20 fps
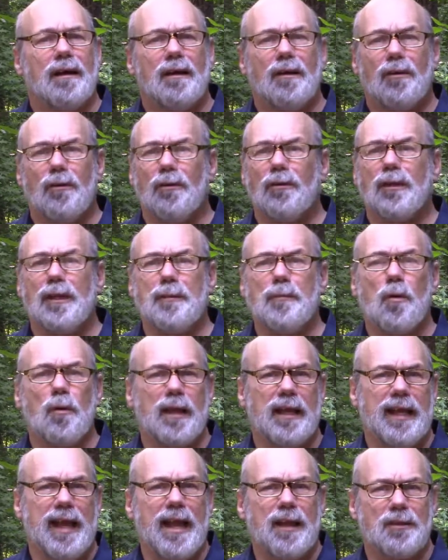early
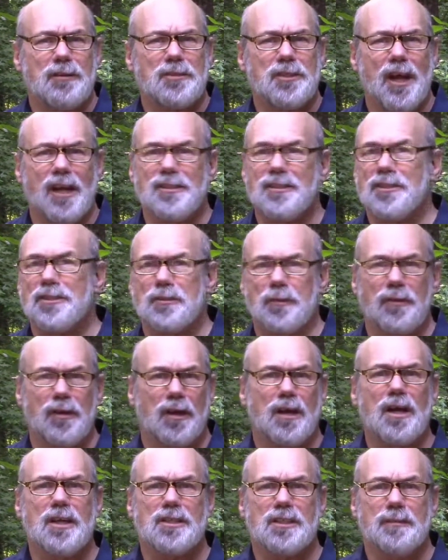morning energizers with a
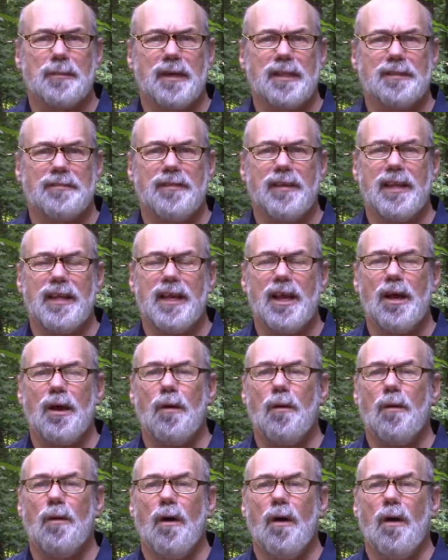customized
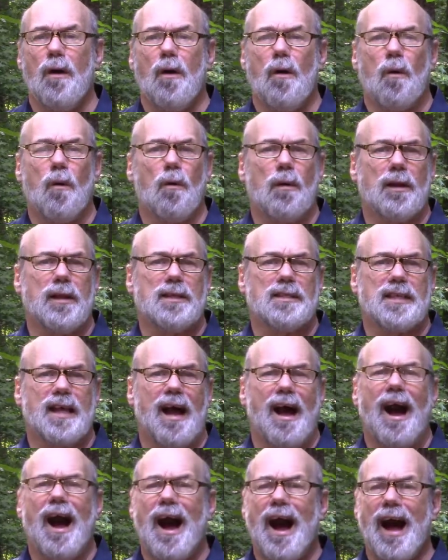video, or it is a
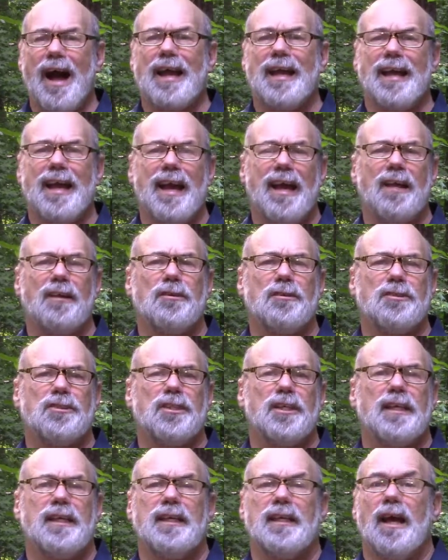high
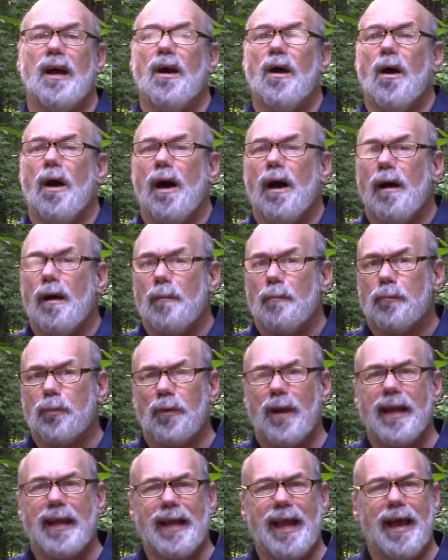energy
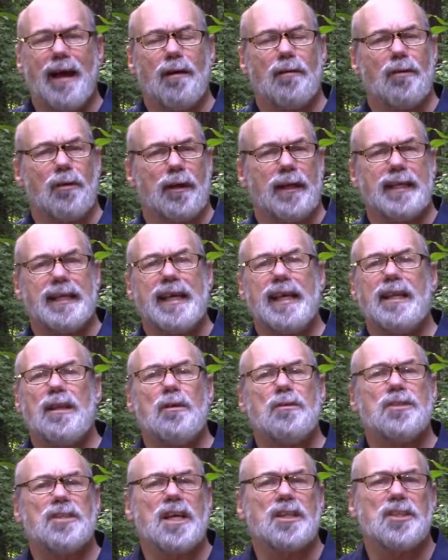breakout or
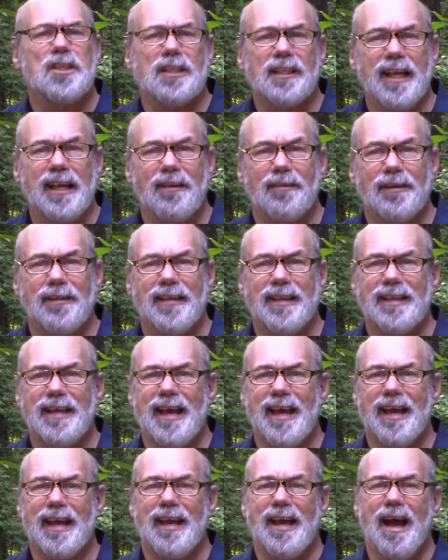keynote session later in the
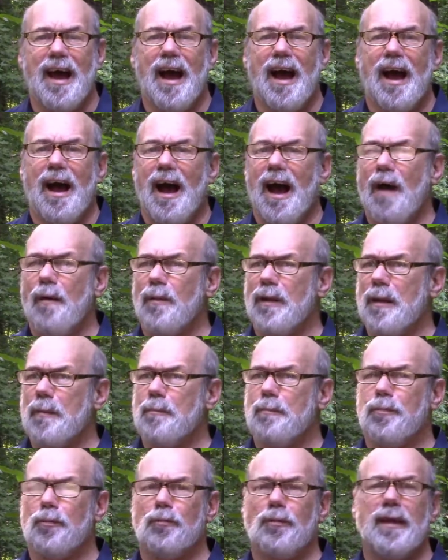day, I want to
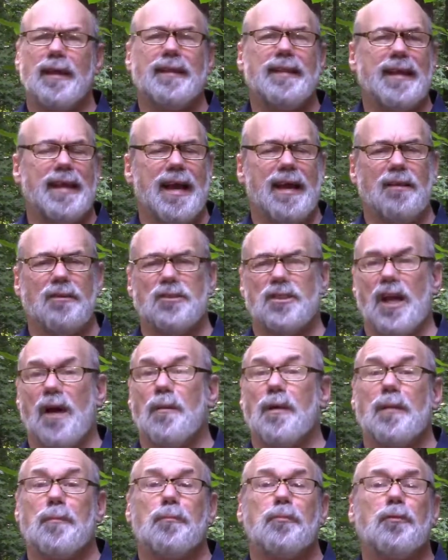bring the energy, I
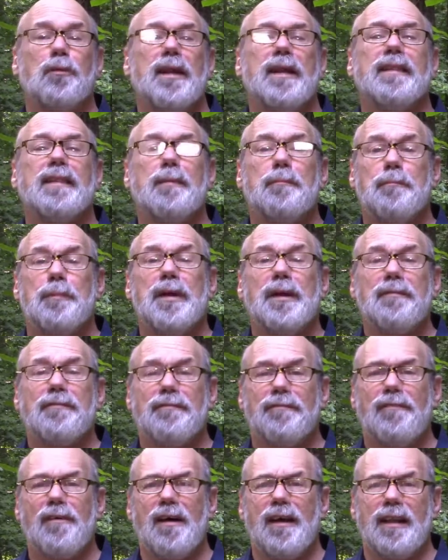want to bring the big
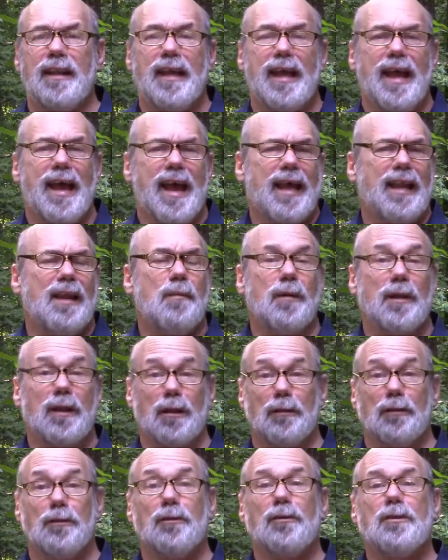fun, and I want
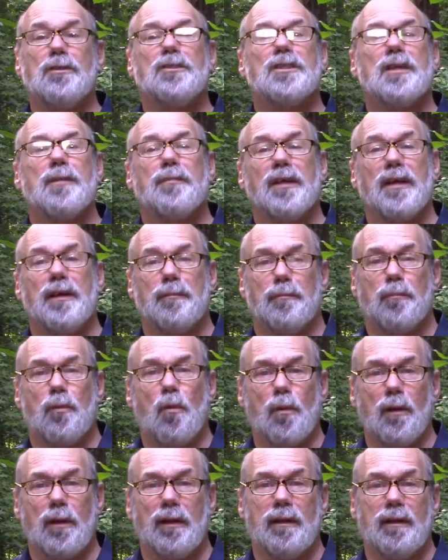to learn something
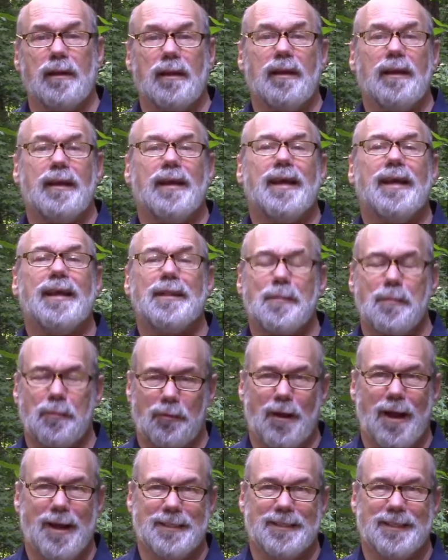important in the
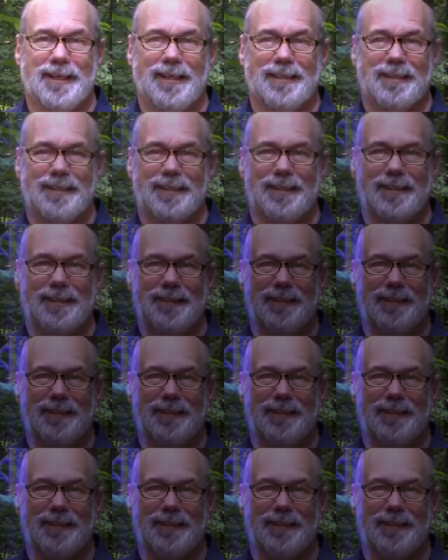process.